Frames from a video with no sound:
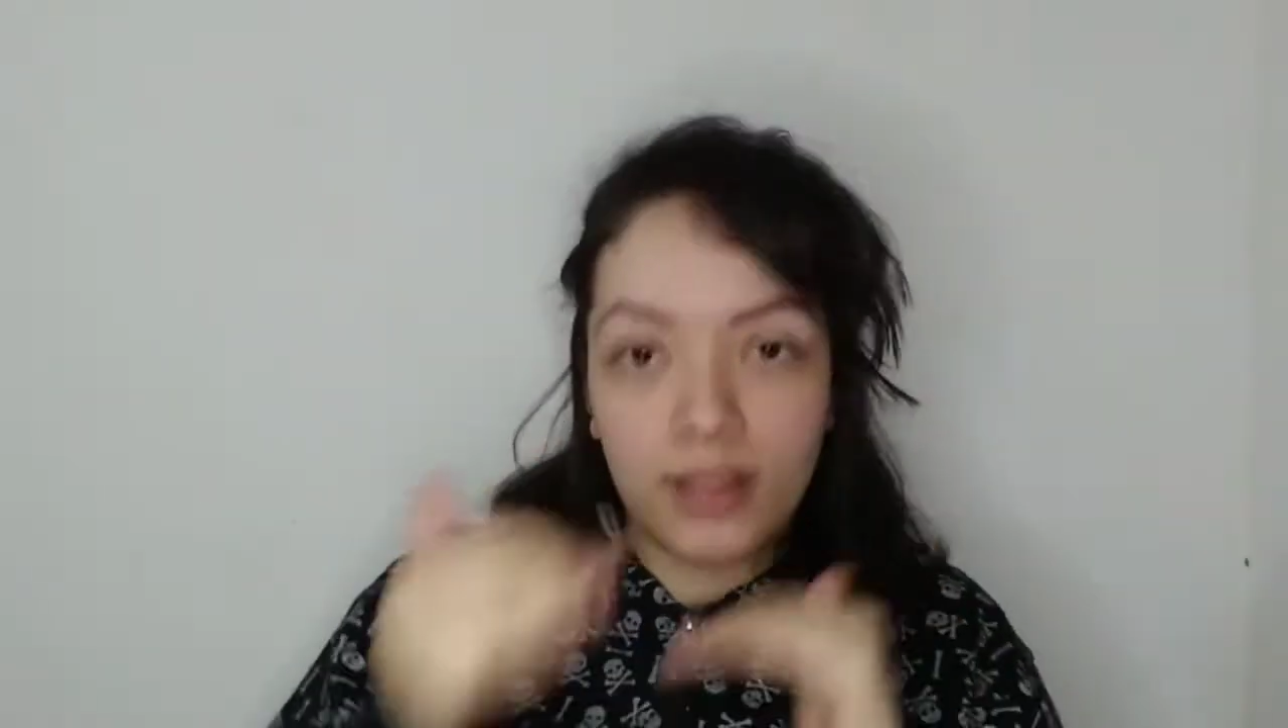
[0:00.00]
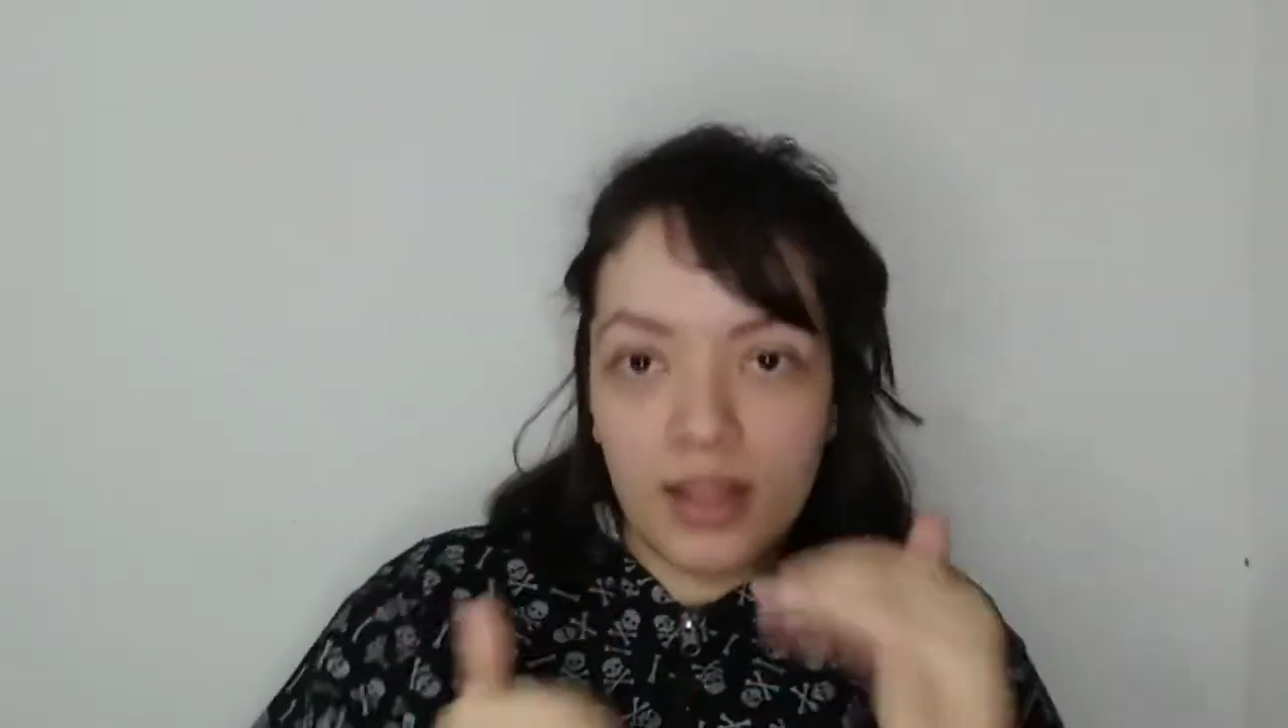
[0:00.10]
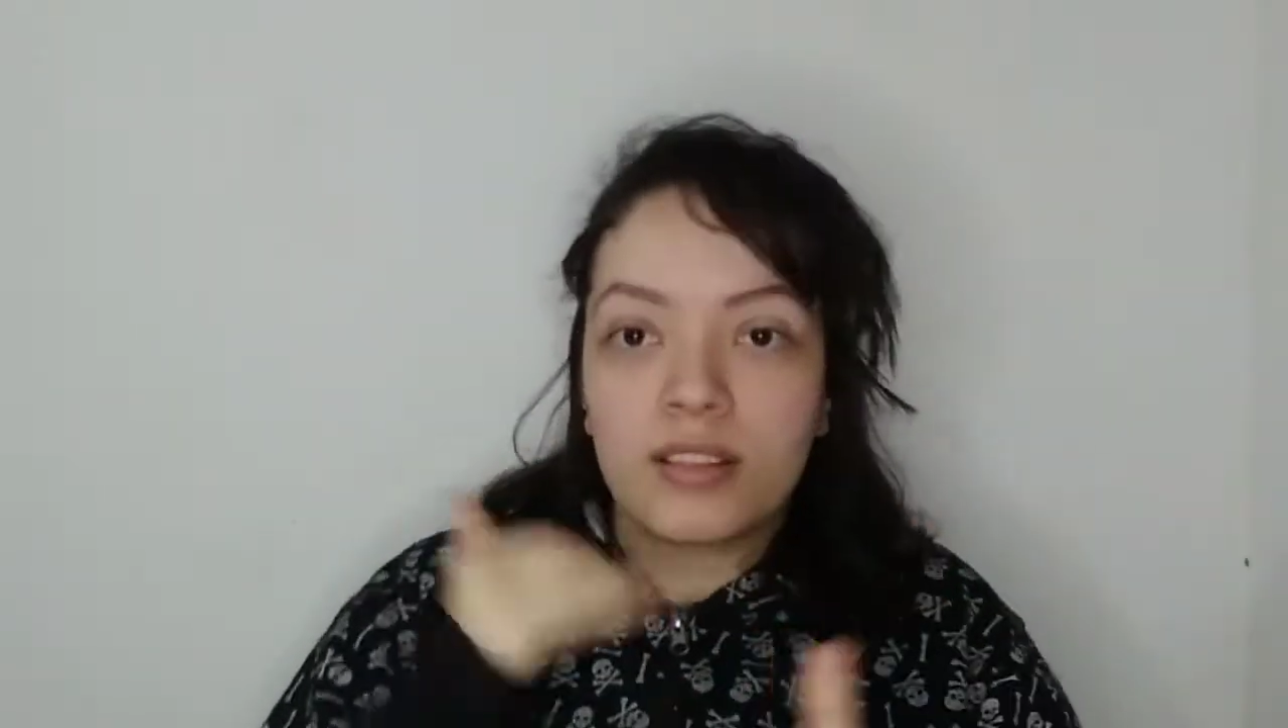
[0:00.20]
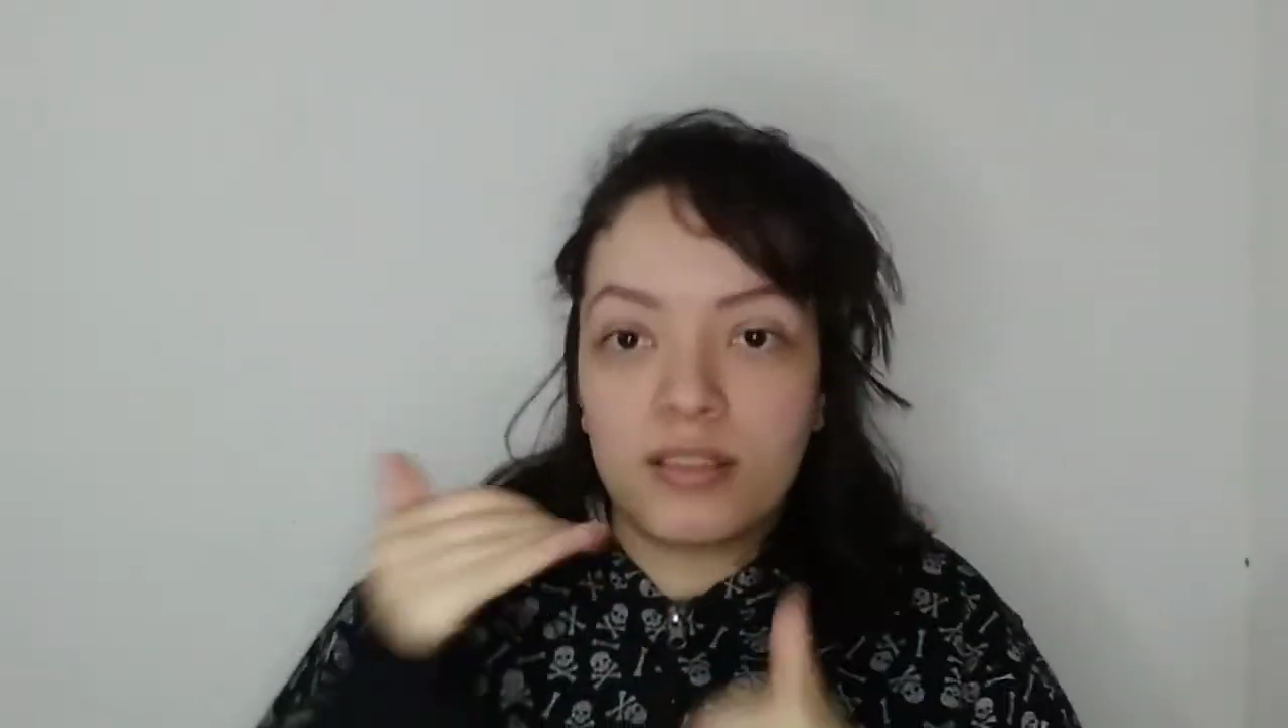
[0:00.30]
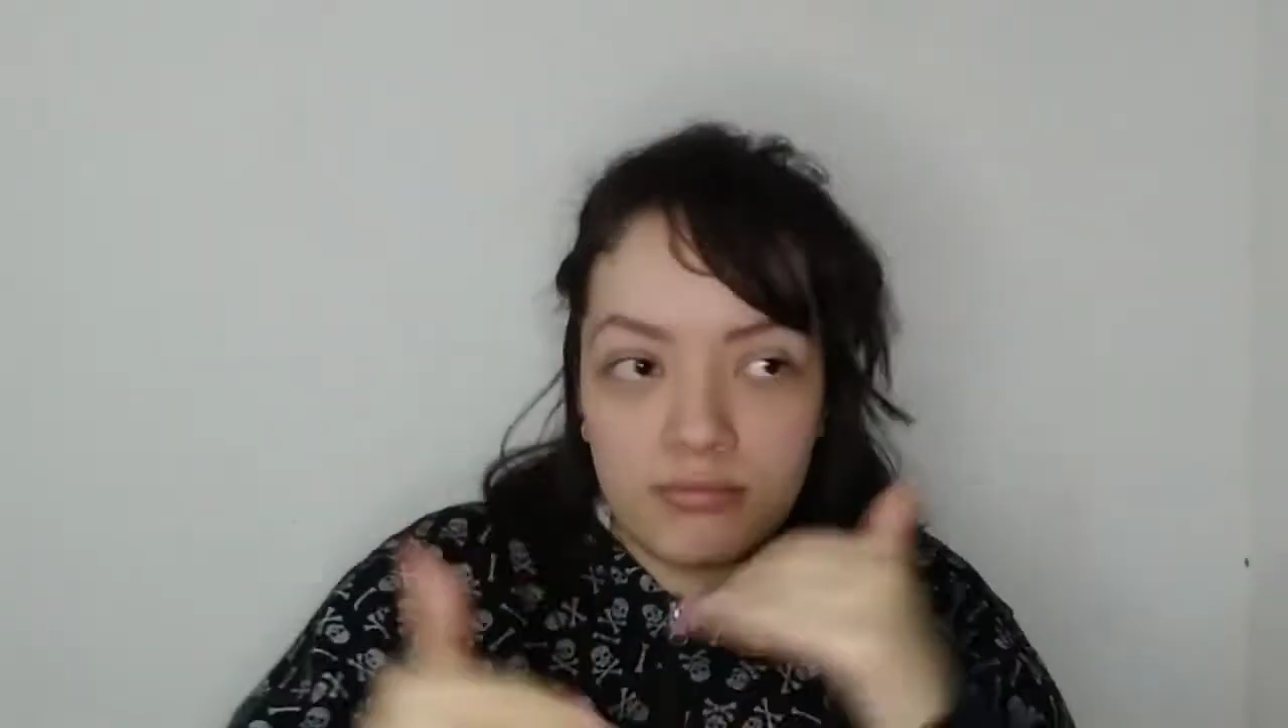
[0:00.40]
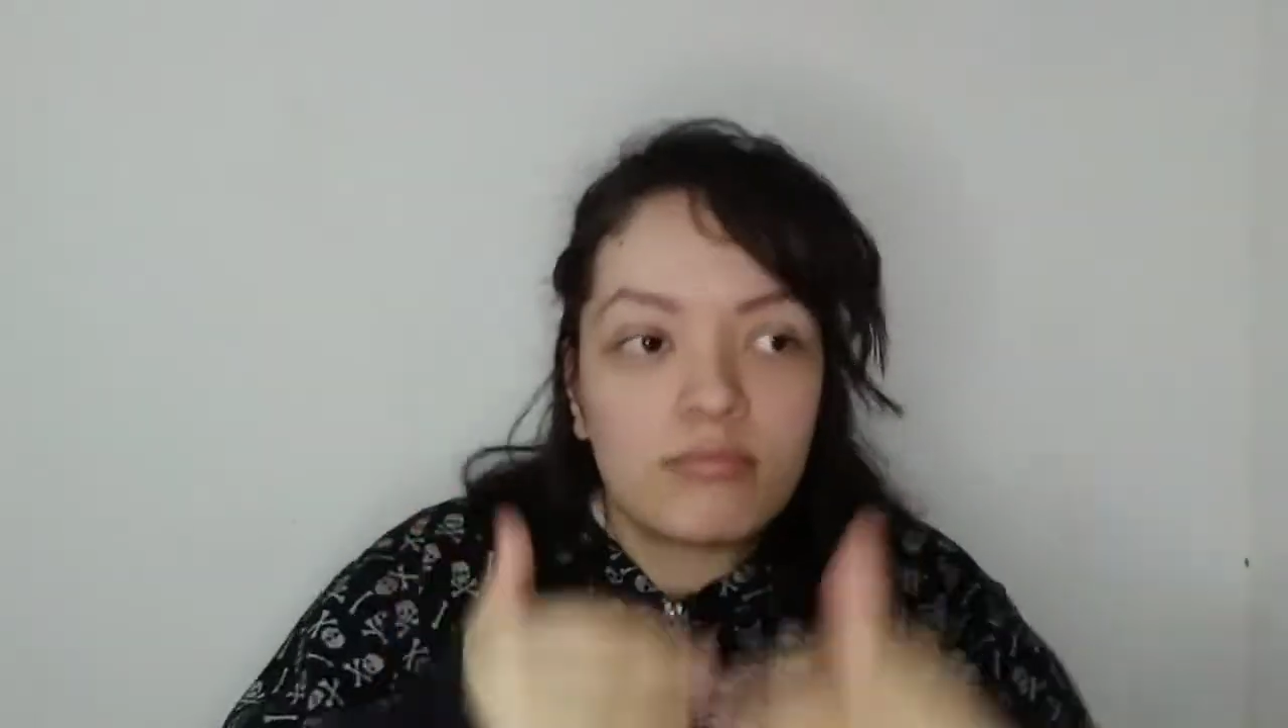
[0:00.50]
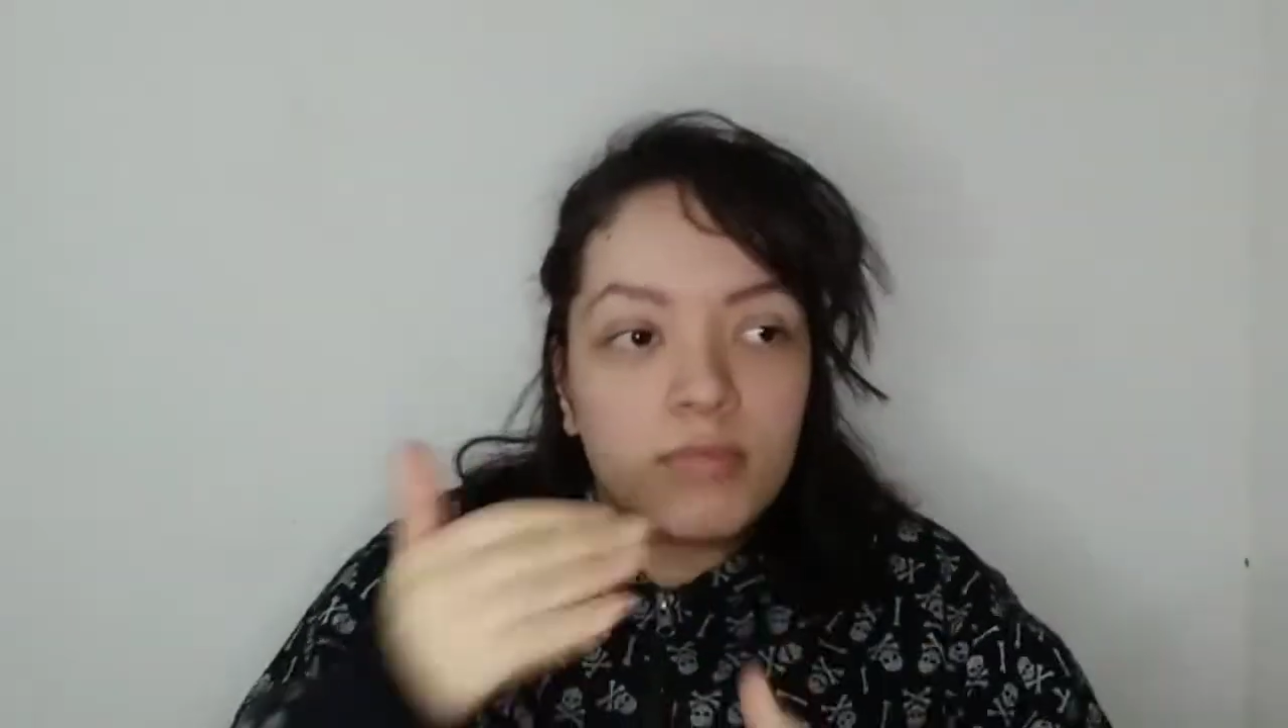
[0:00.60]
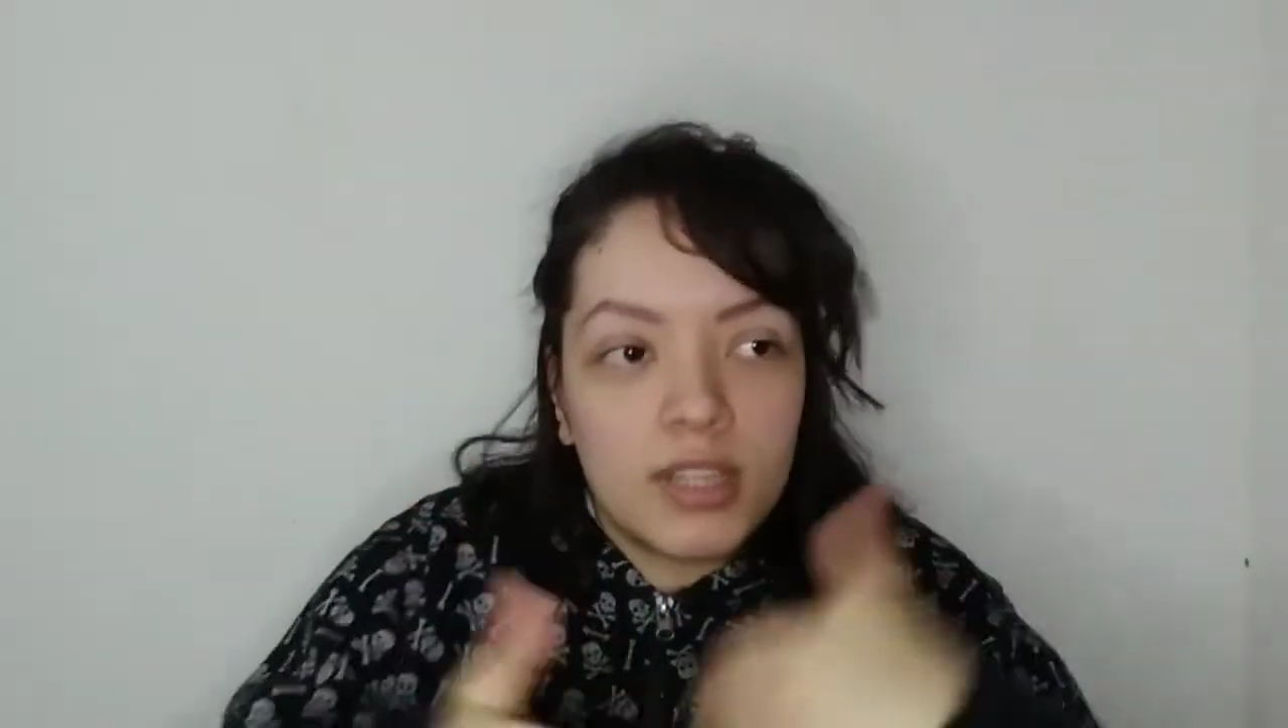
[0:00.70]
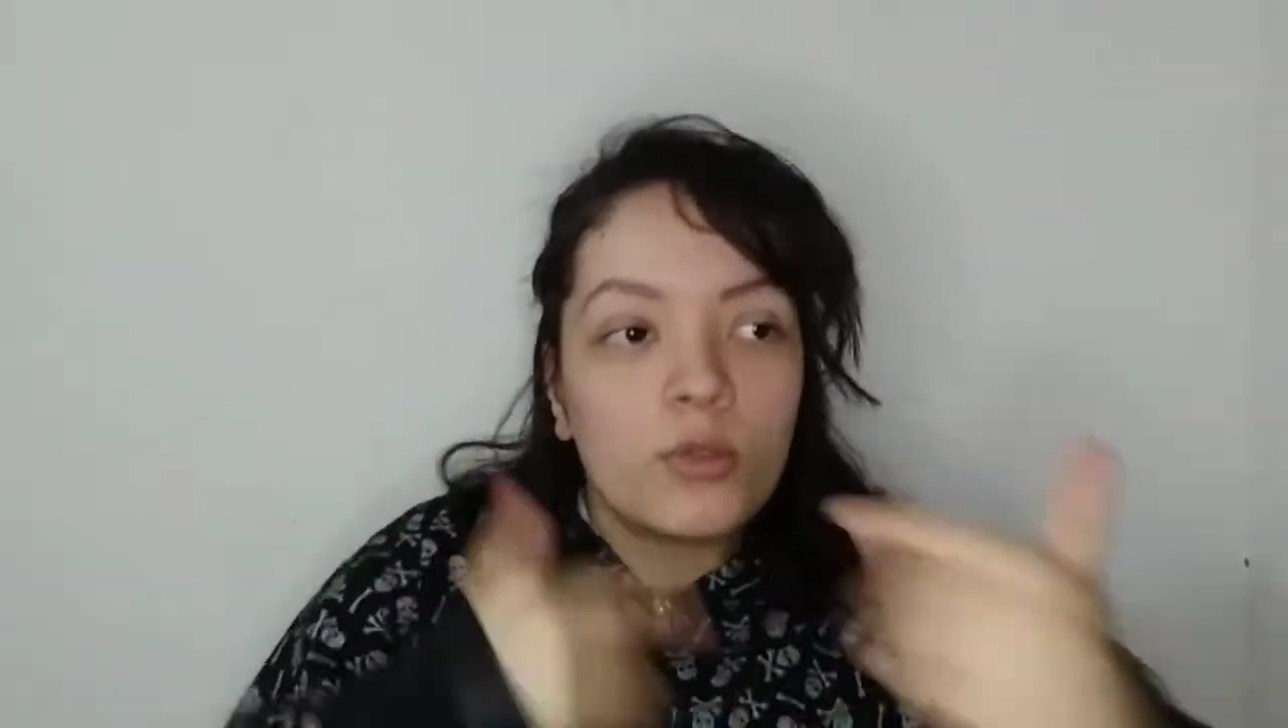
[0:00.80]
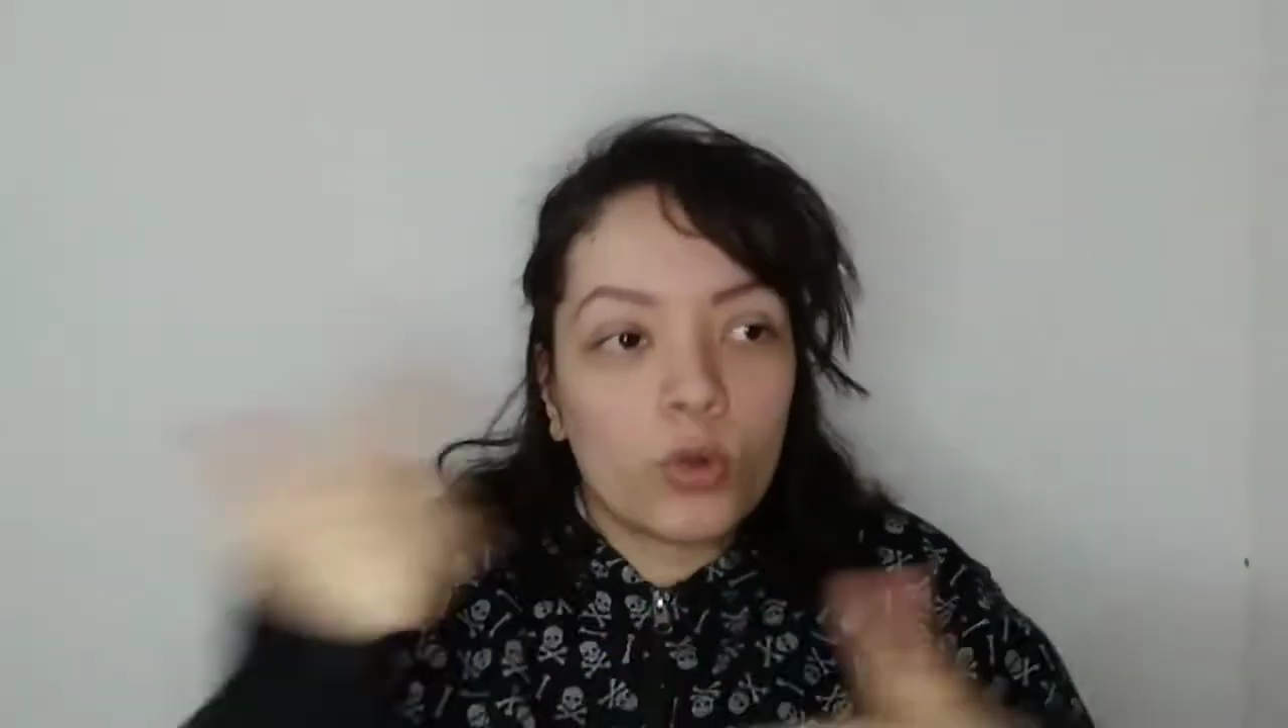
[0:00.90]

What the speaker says: the